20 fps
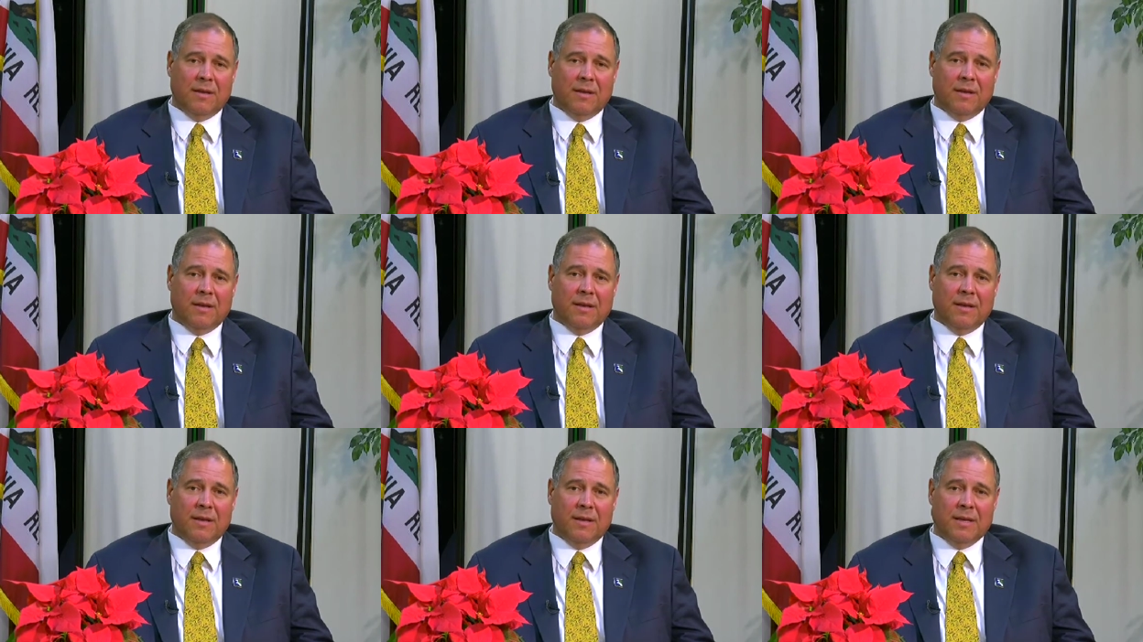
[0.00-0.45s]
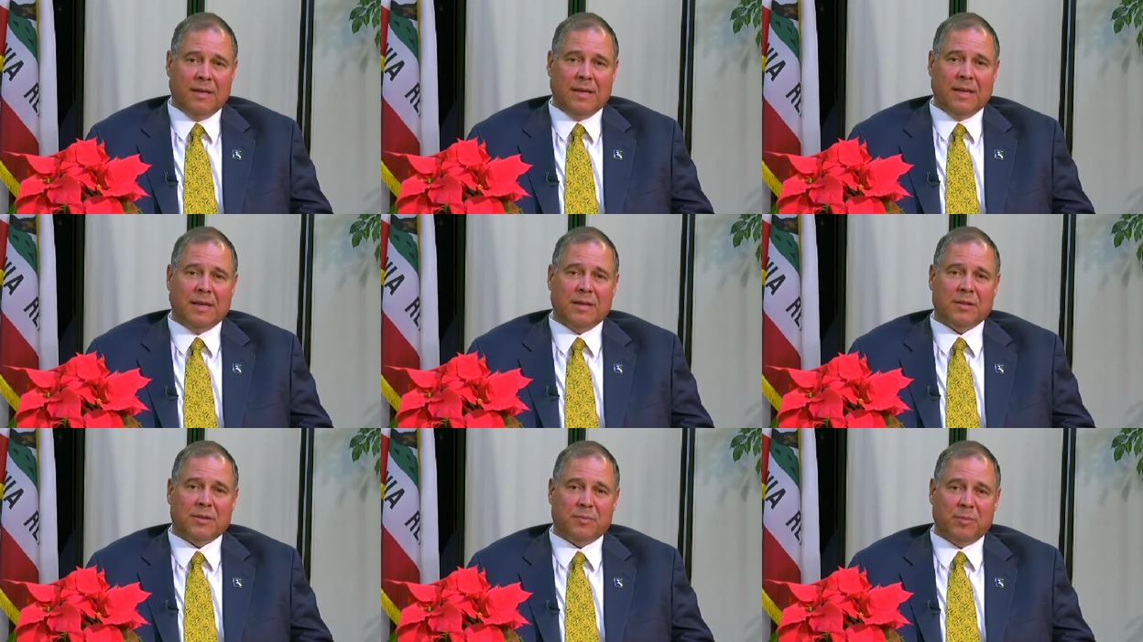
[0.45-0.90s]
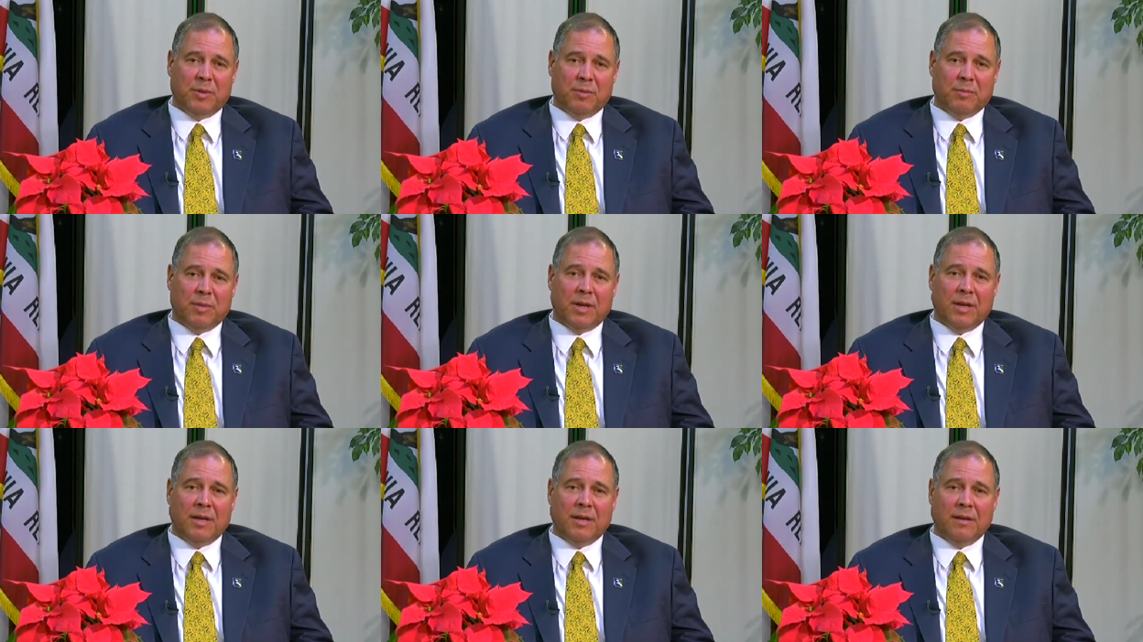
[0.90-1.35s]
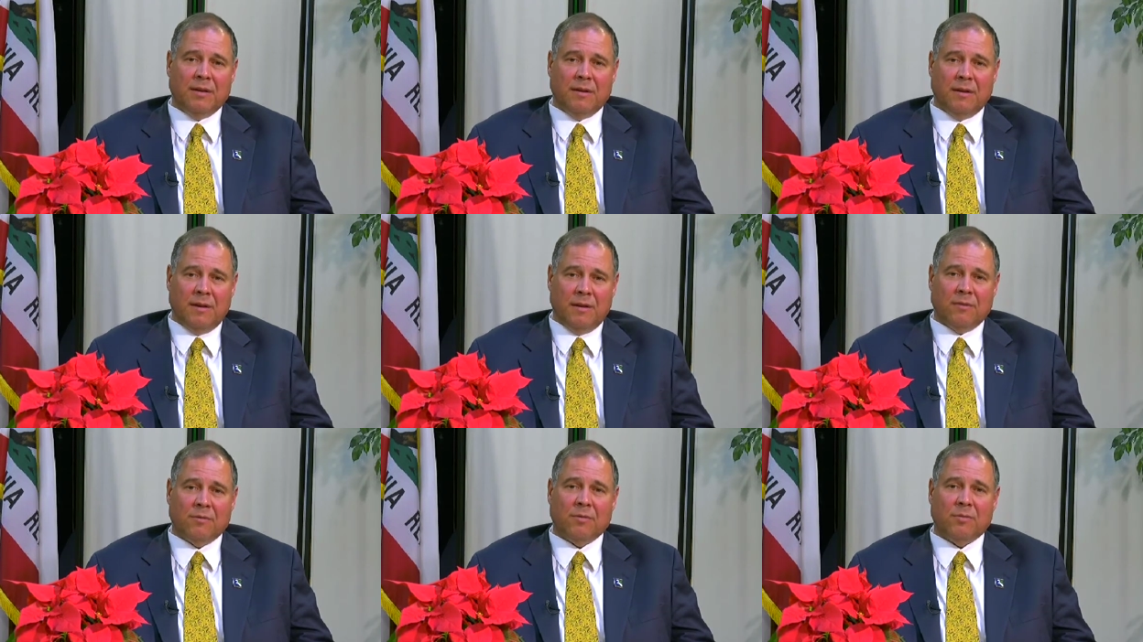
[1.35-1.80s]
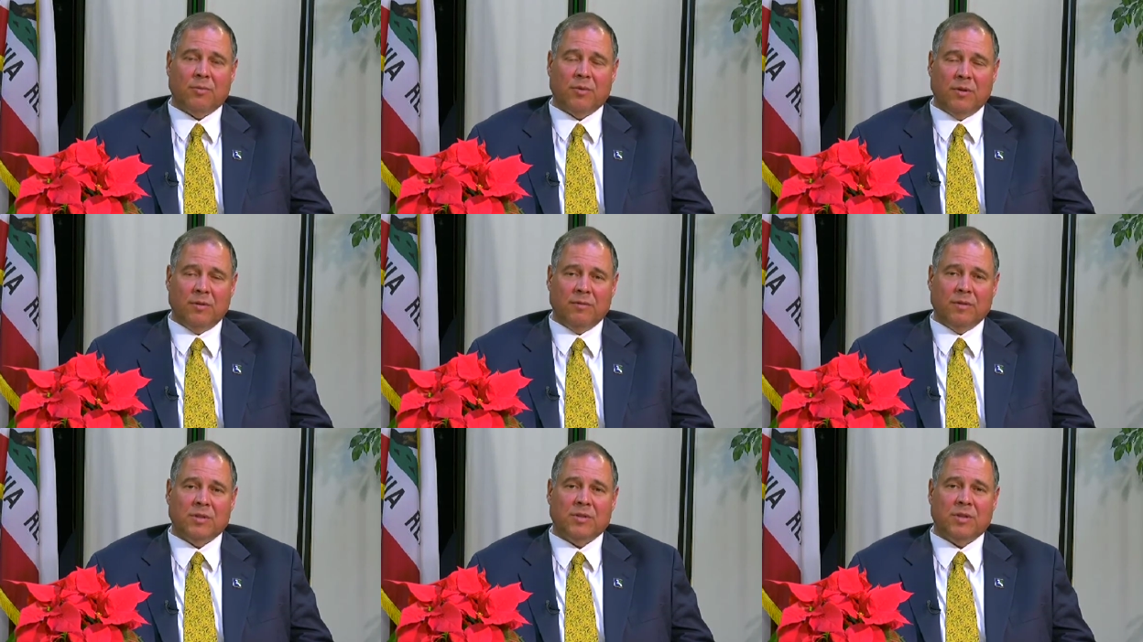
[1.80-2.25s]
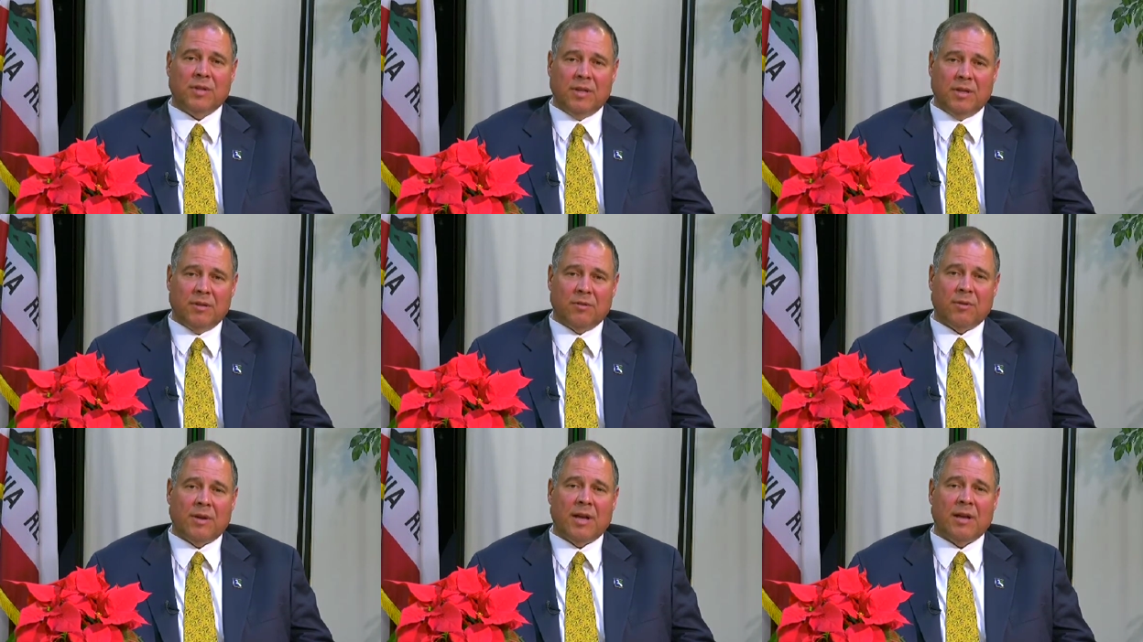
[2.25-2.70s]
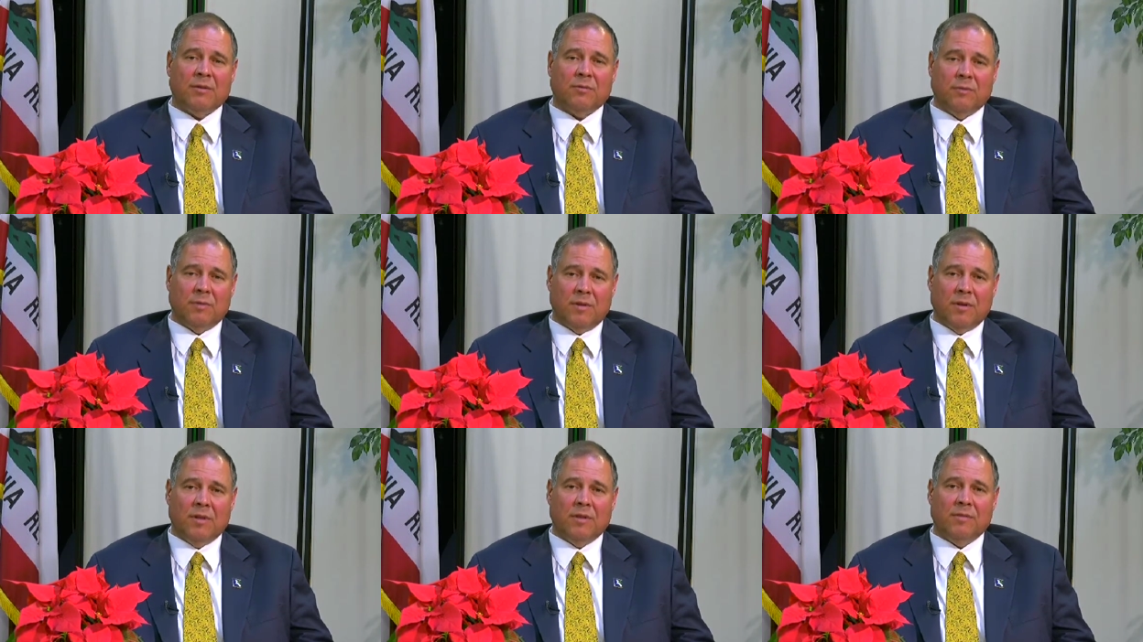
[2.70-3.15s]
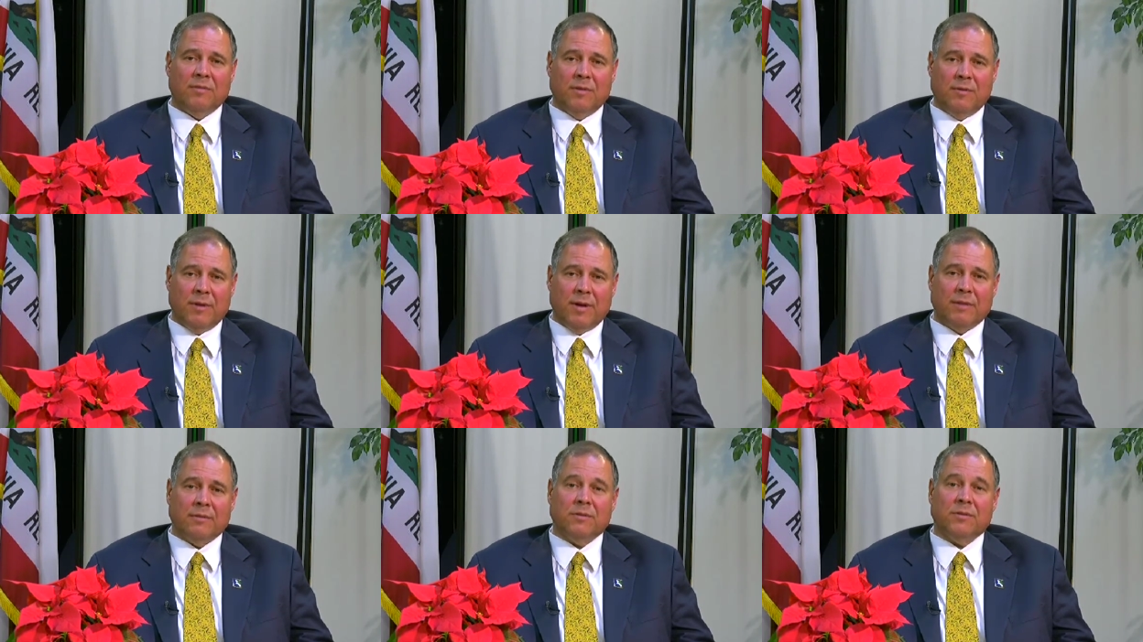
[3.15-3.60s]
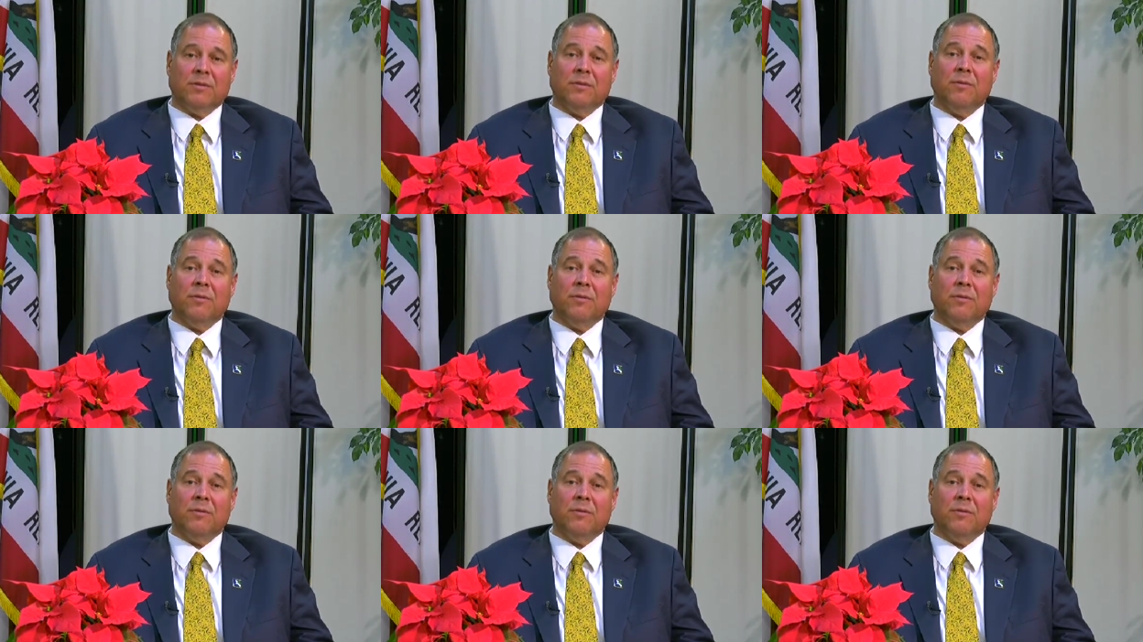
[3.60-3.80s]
Uh, again, it's been my honor and privilege to interact with all of you out there.